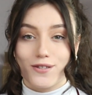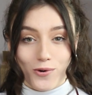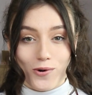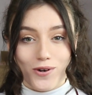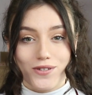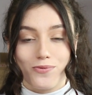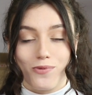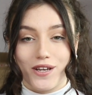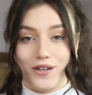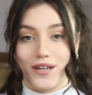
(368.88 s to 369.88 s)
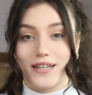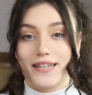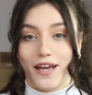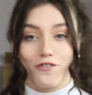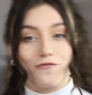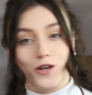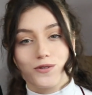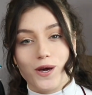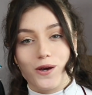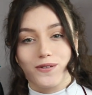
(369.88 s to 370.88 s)
source, when you're gonna take your
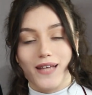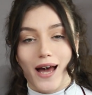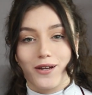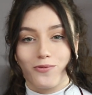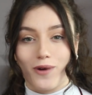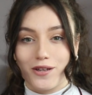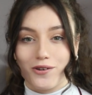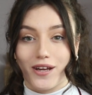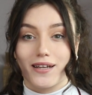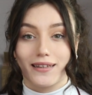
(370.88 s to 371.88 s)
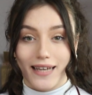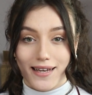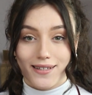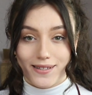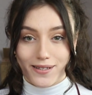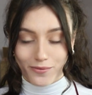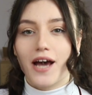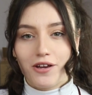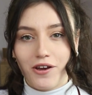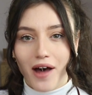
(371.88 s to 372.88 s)
photos, and when you're gonna list.
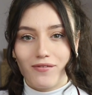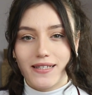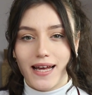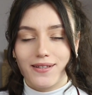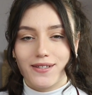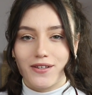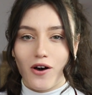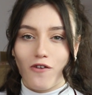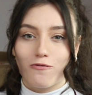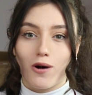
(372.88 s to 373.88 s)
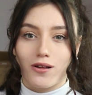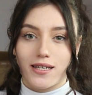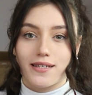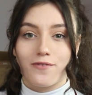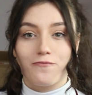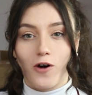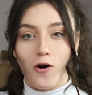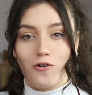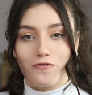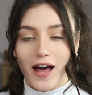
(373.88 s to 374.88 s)
Now you have a sense of what these
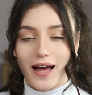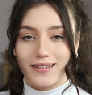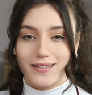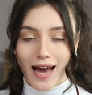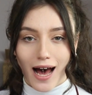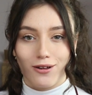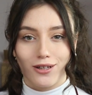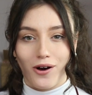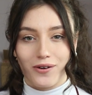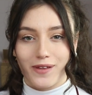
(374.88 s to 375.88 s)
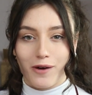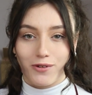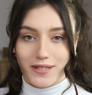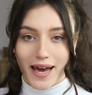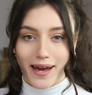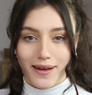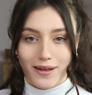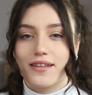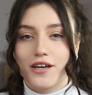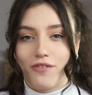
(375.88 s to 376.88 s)
involve and how long they will take.
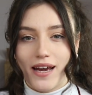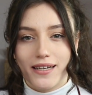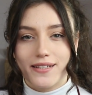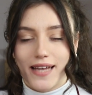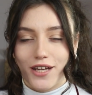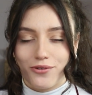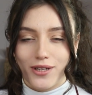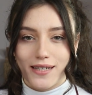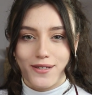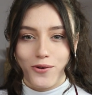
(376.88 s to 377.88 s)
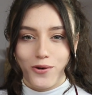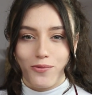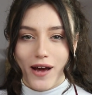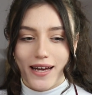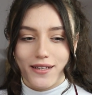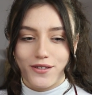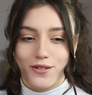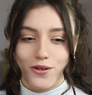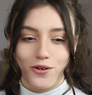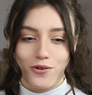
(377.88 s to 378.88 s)
I think creating a schedule is a good way
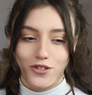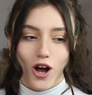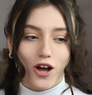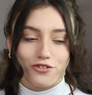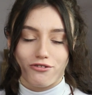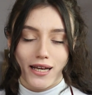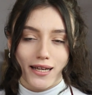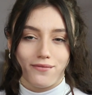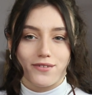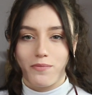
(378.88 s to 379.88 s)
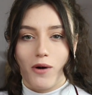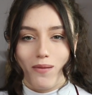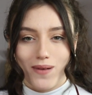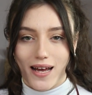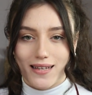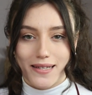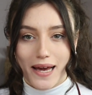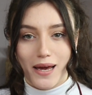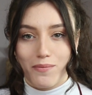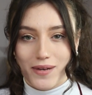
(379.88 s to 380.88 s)
to start treating Depop as
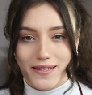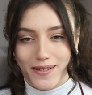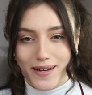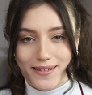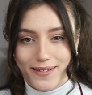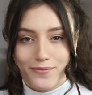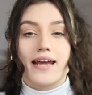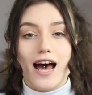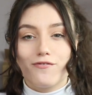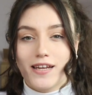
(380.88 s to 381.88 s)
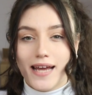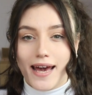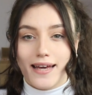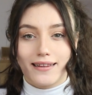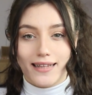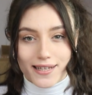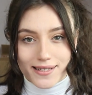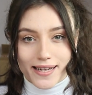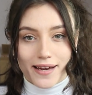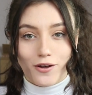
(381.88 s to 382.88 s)
a business. And having a
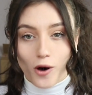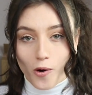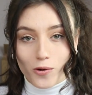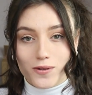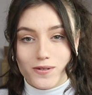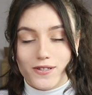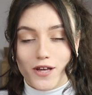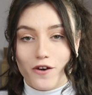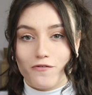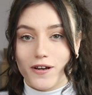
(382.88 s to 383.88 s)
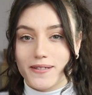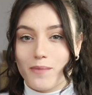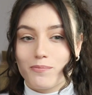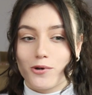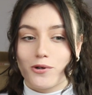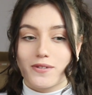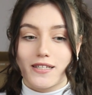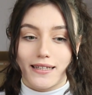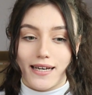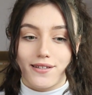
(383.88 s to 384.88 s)
listing goal, so for example,
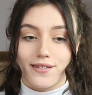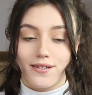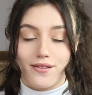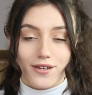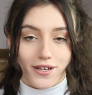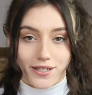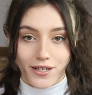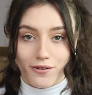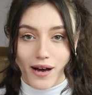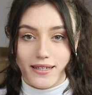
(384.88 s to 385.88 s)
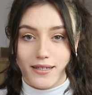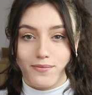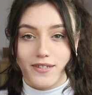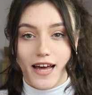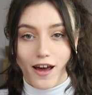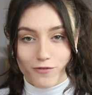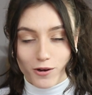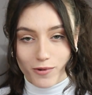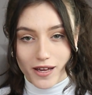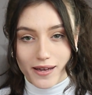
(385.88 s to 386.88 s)
to list 30 new items
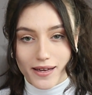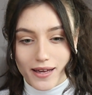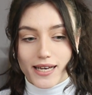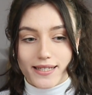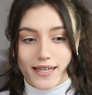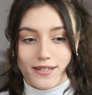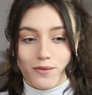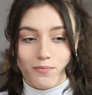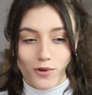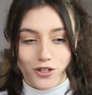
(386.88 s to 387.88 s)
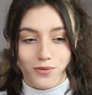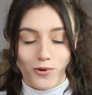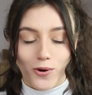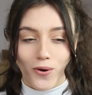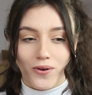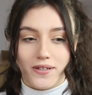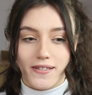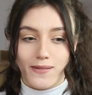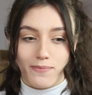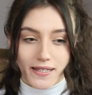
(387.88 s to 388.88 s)
every week. This is a much more
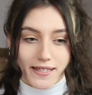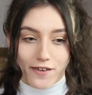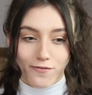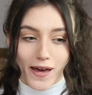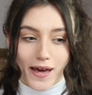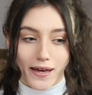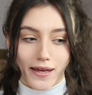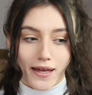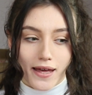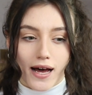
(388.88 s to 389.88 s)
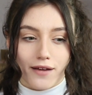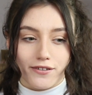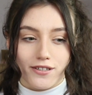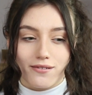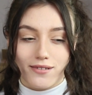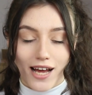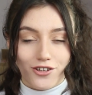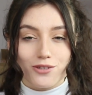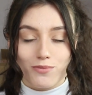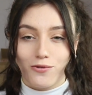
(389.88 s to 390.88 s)
specific and
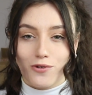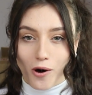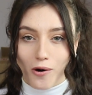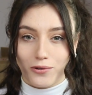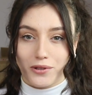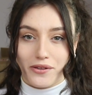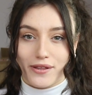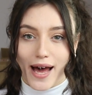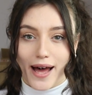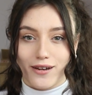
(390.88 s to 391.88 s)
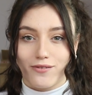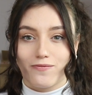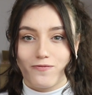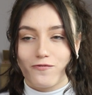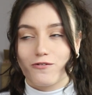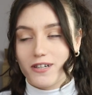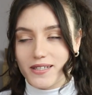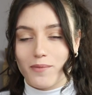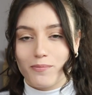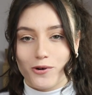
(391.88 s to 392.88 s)
tangible goal than, for
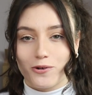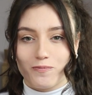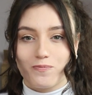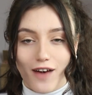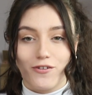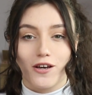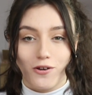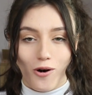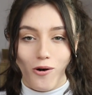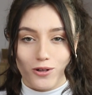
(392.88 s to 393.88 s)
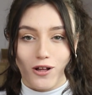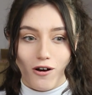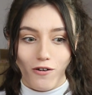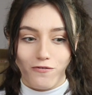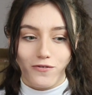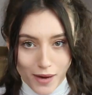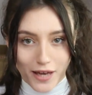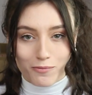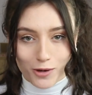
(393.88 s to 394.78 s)
example, having a goal of make